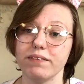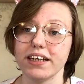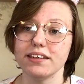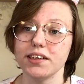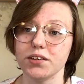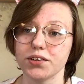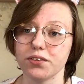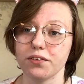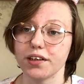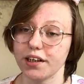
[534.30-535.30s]
I'm
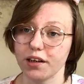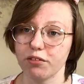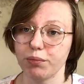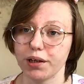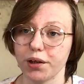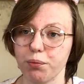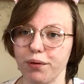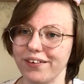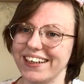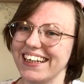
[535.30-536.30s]
19 years old and I love My
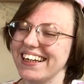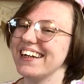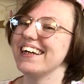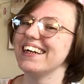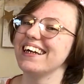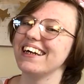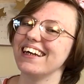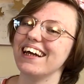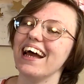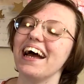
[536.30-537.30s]
Little Pony.
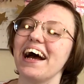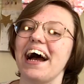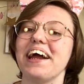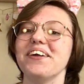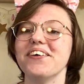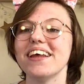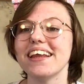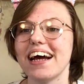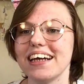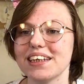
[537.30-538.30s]
I
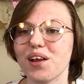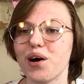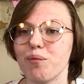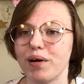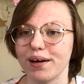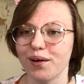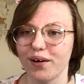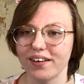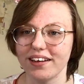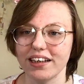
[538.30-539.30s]
know that has a lot of
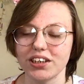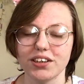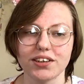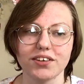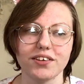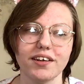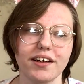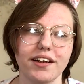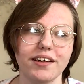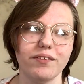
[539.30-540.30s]
bad connotations to
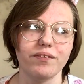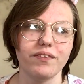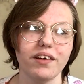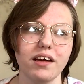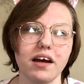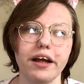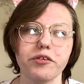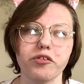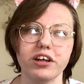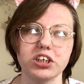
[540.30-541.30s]
it,
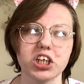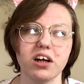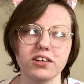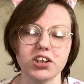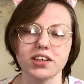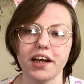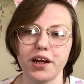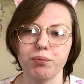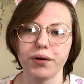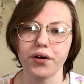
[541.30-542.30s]
and cringe
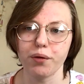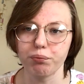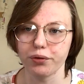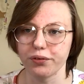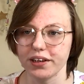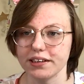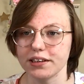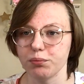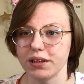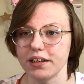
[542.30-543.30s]
culture's kind of built up
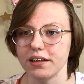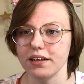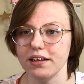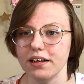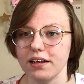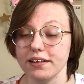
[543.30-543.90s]
bronies to be